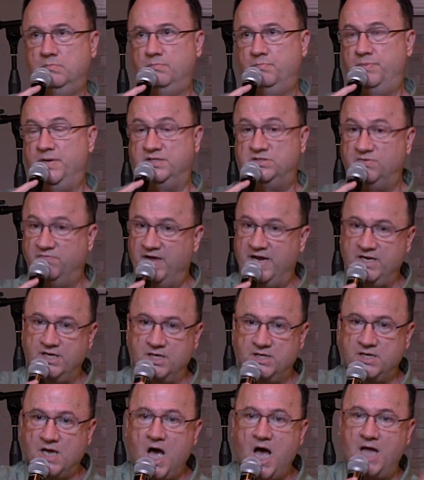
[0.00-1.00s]
Pennsylvania
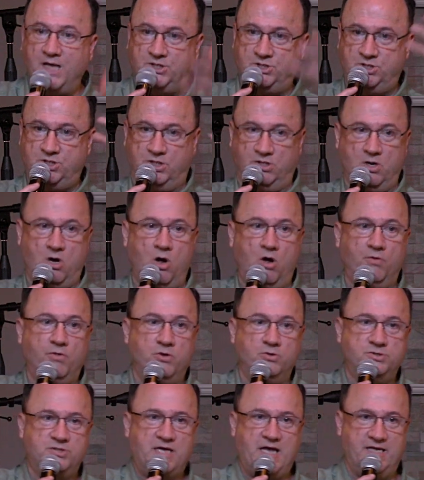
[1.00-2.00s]
Dutch and all
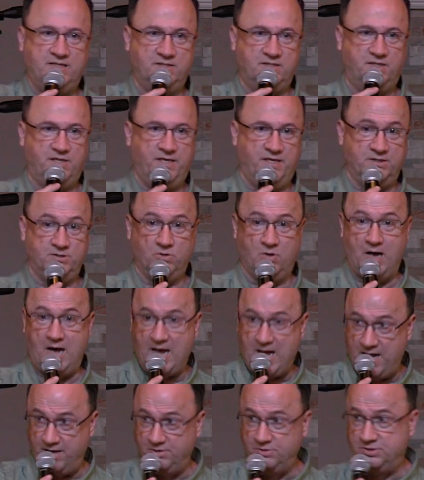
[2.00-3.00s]
those kinds of things. So
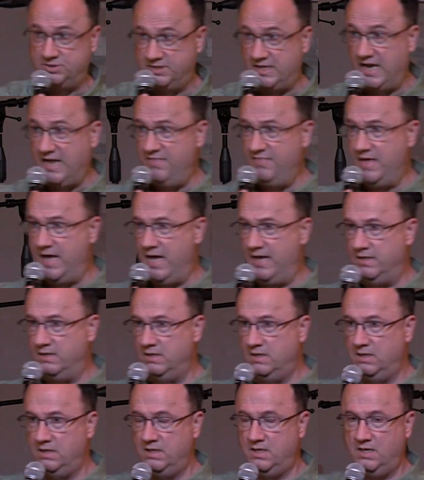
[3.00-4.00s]
I understand that,
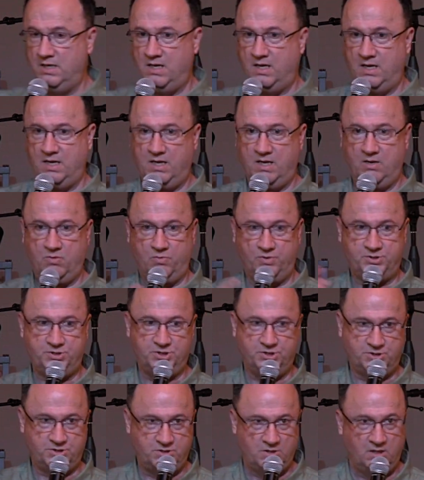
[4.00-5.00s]
which
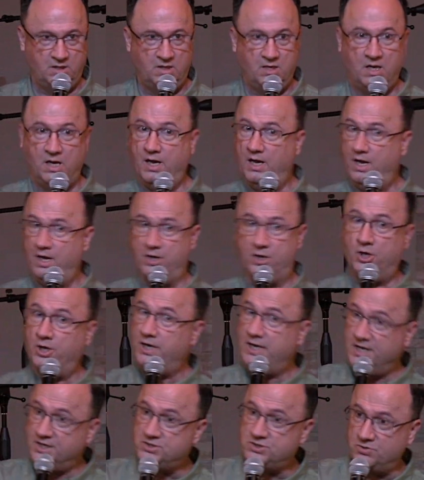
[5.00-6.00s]
is a good
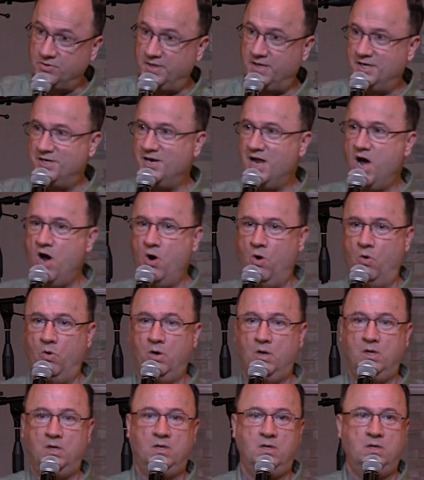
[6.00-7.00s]
history to know.
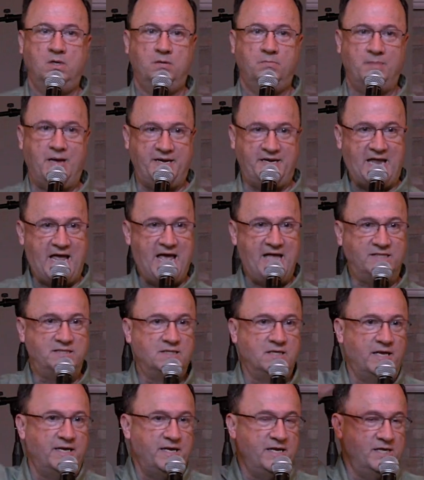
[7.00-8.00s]
My dad's
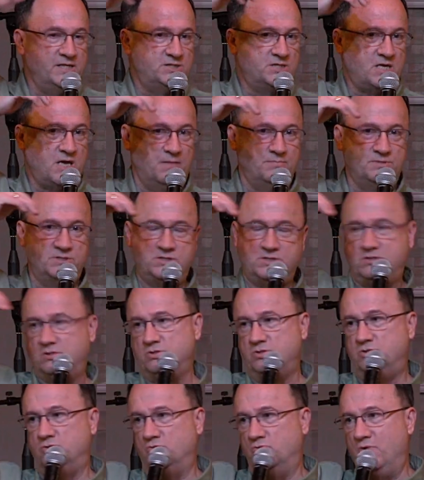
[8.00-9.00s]
lineage comes
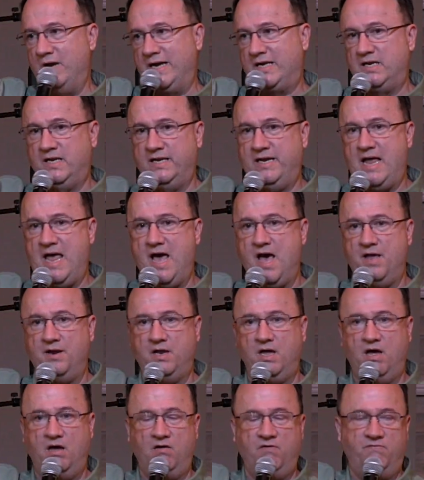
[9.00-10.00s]
directly out
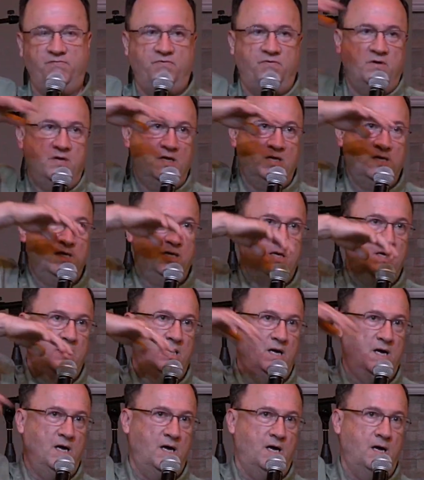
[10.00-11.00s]
of,
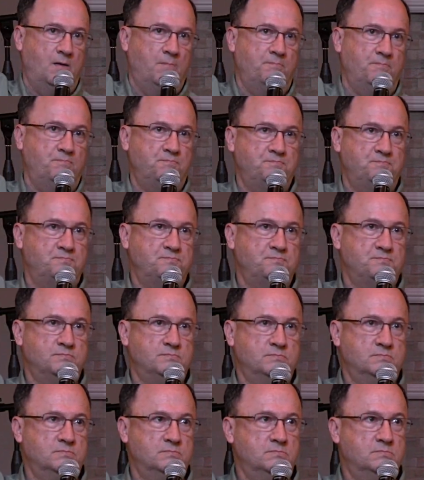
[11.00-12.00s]
oh
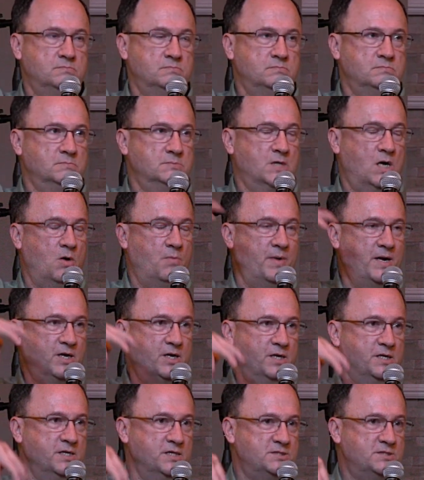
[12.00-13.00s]
my
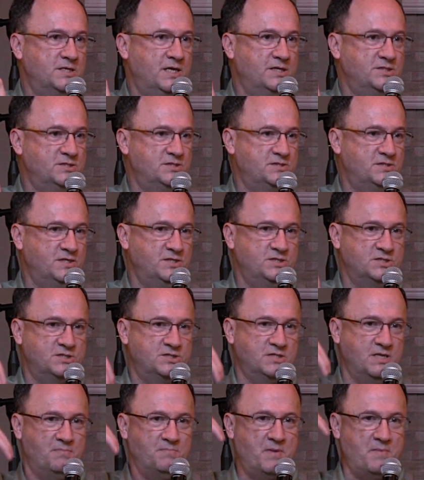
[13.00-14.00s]
goodness, it just
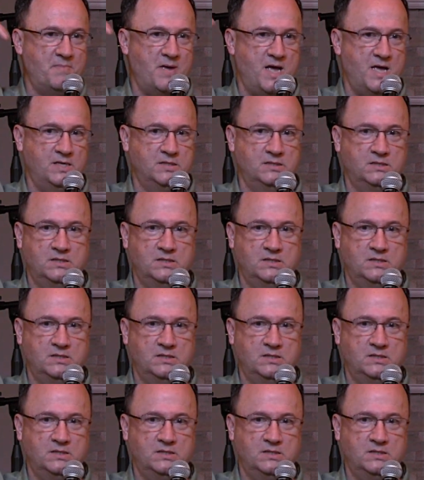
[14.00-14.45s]
slipped my mind.